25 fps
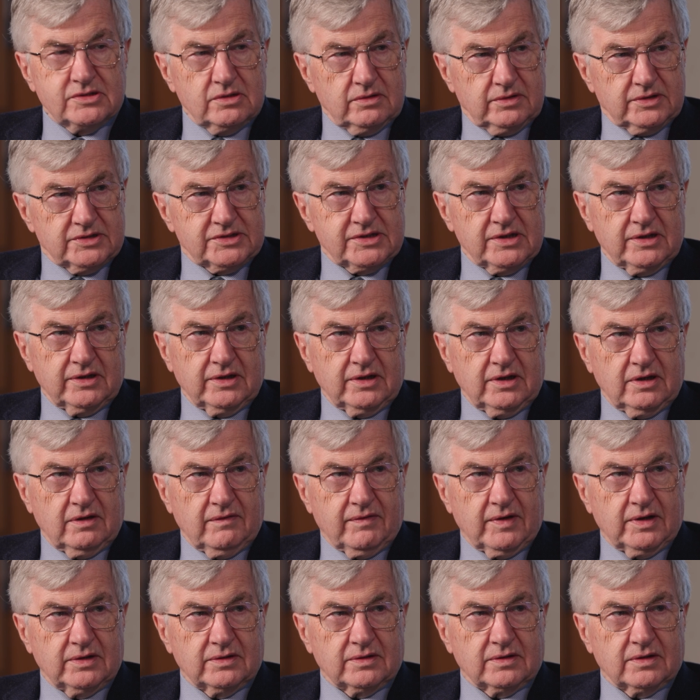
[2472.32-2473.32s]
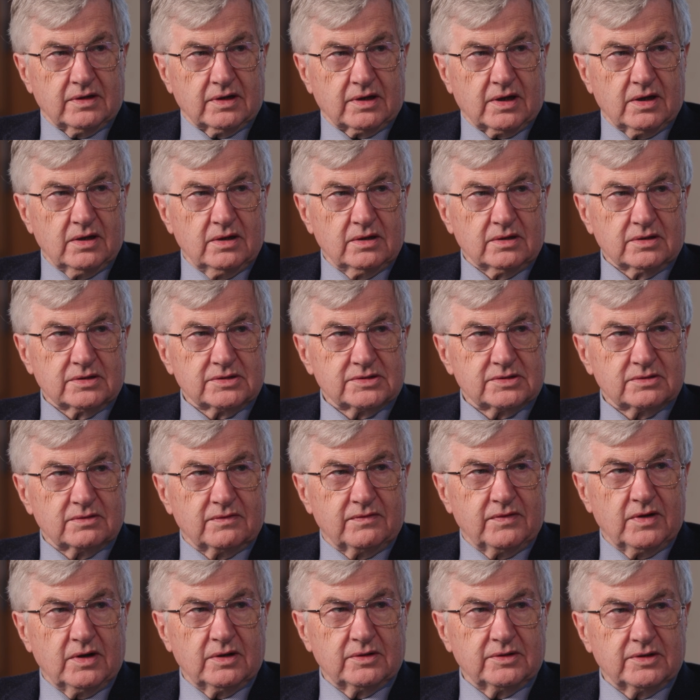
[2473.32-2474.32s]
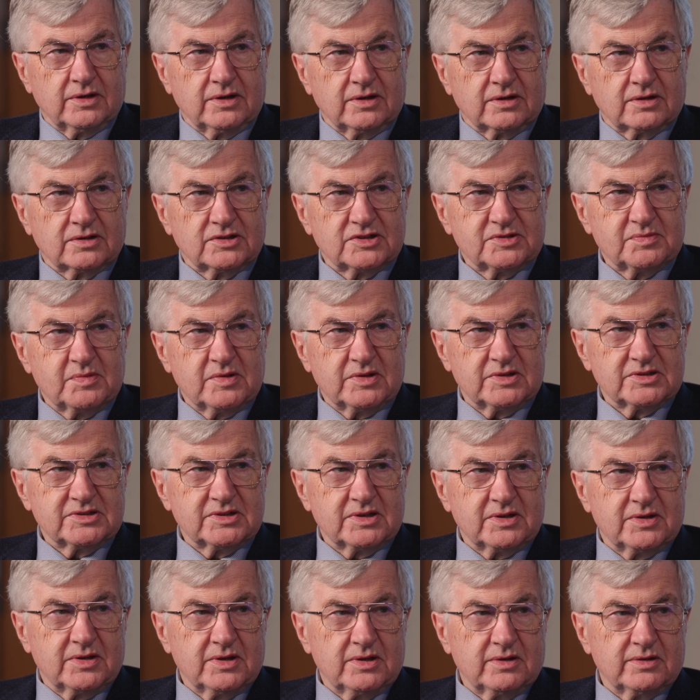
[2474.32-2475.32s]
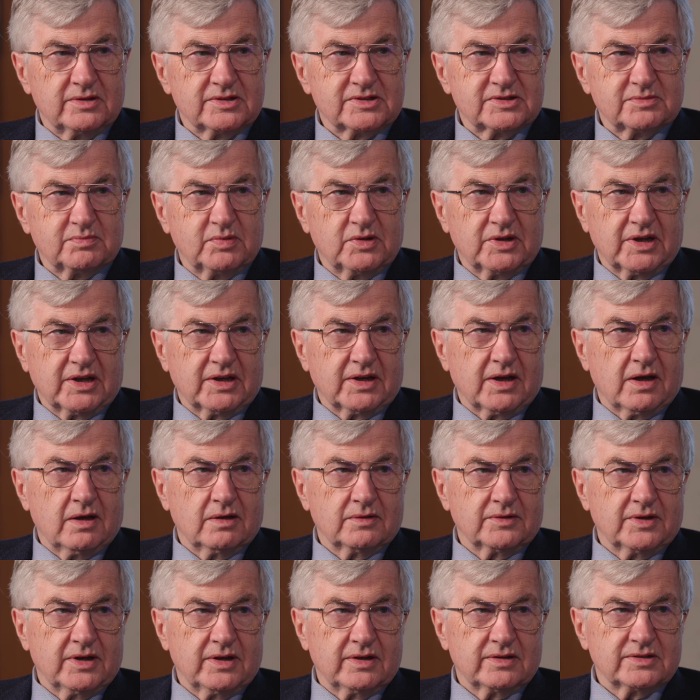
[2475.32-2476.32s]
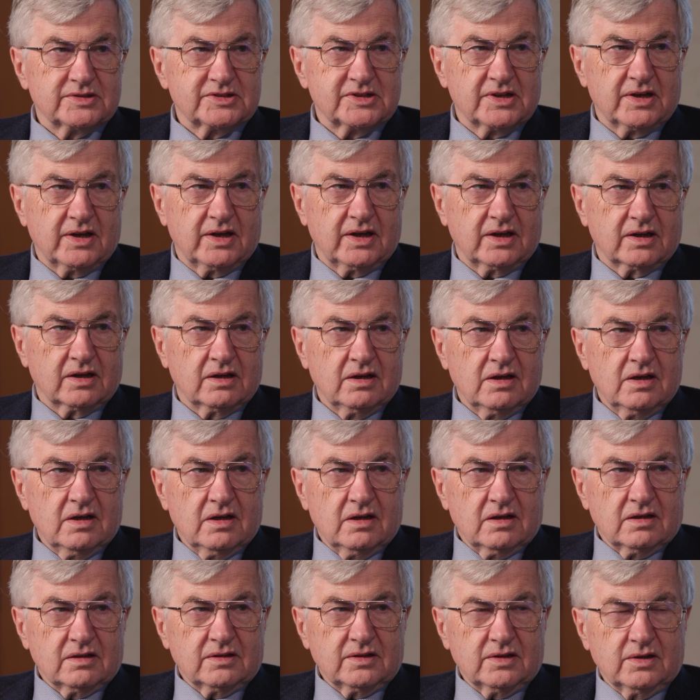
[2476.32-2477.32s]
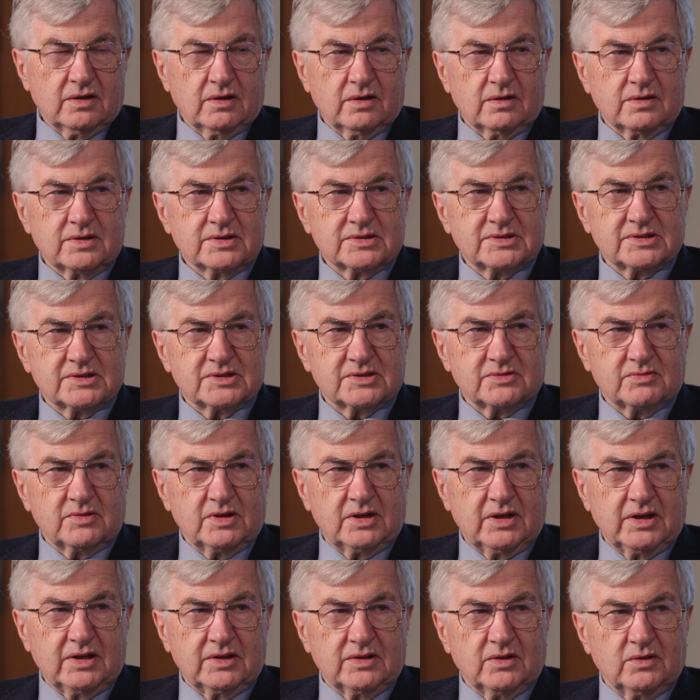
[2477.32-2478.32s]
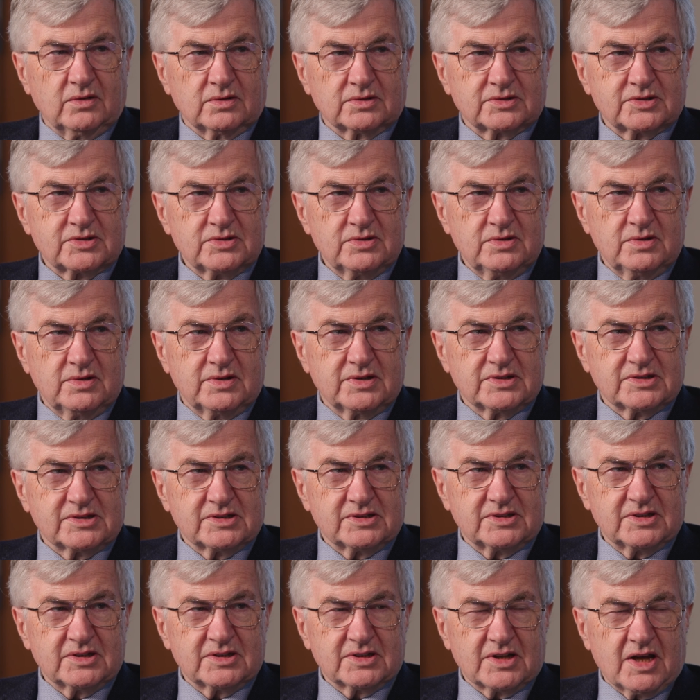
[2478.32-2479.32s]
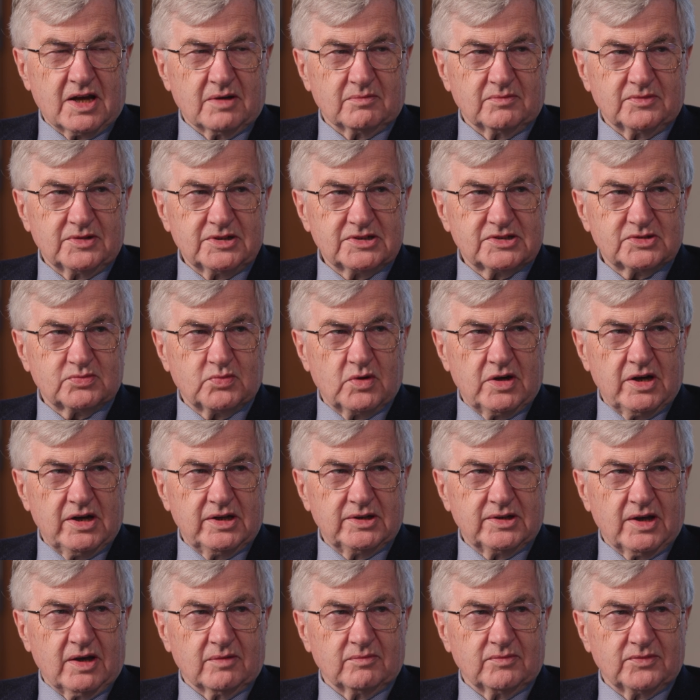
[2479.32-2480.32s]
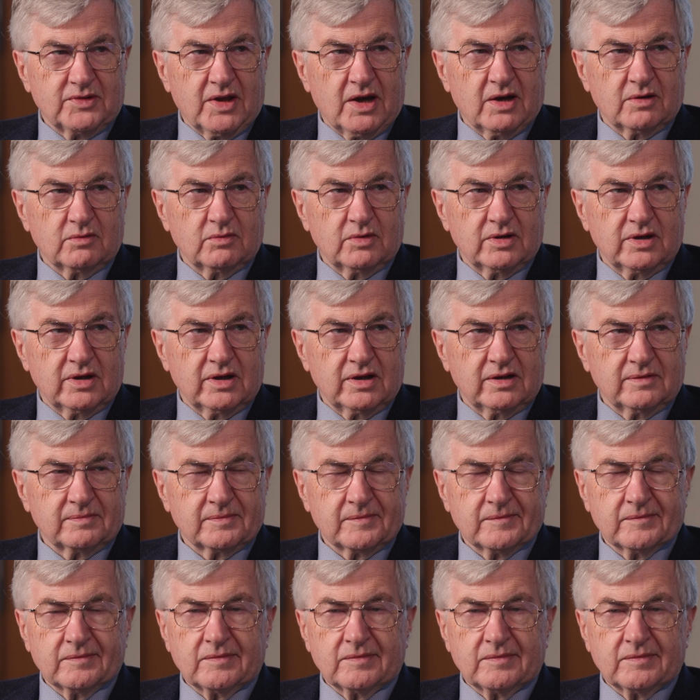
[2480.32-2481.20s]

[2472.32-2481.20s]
soon as any event occurs, you'll find the conspiracy theorists putting it out there and saying, no, this is really not true, it didn't happen this way, it happened that way.